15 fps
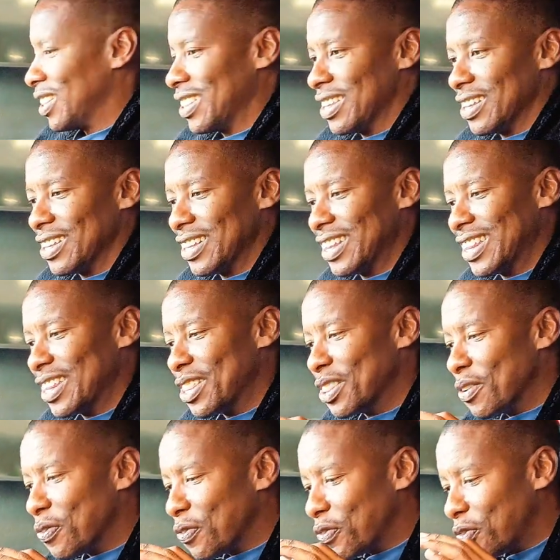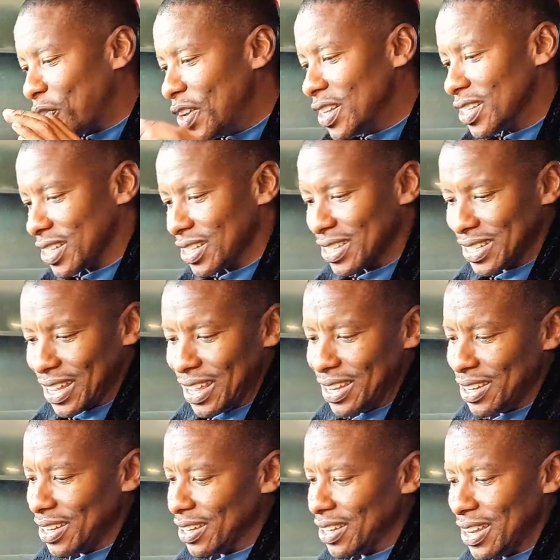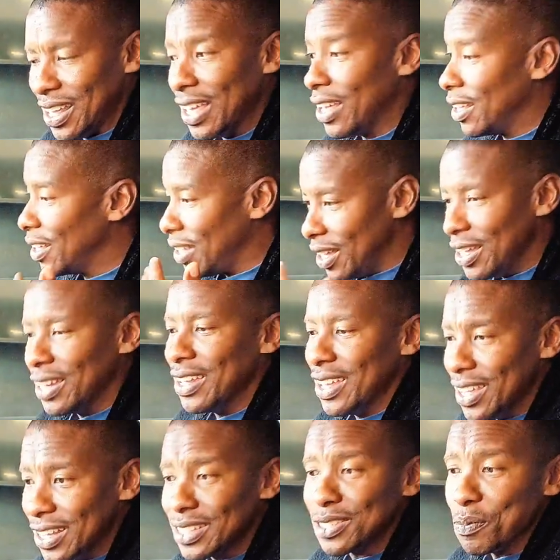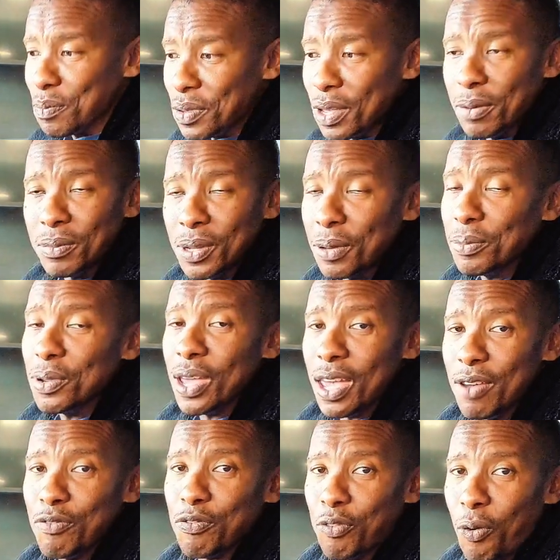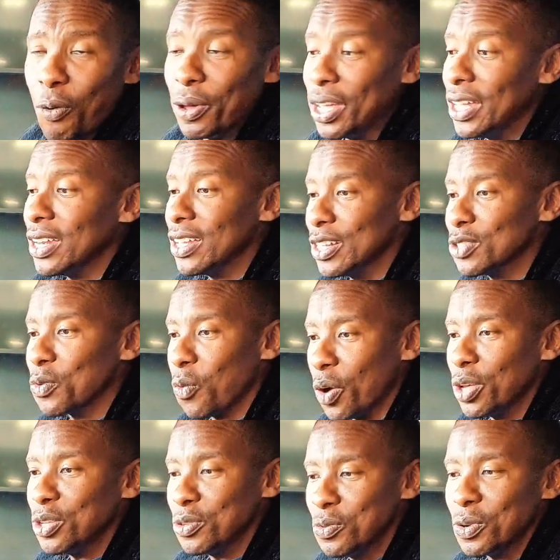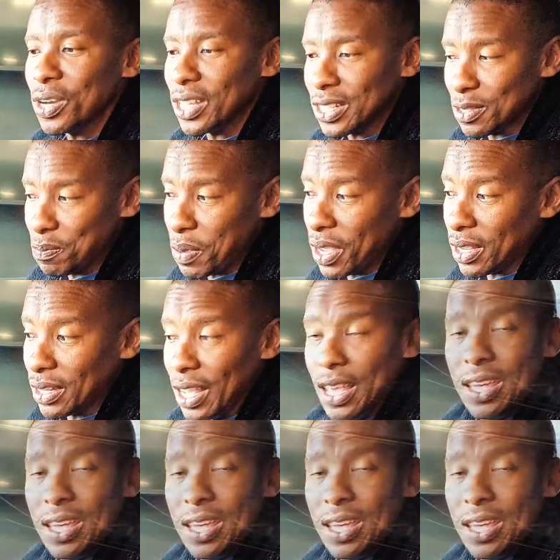the finishes in it, it is a BMW M4. It is what you would expect.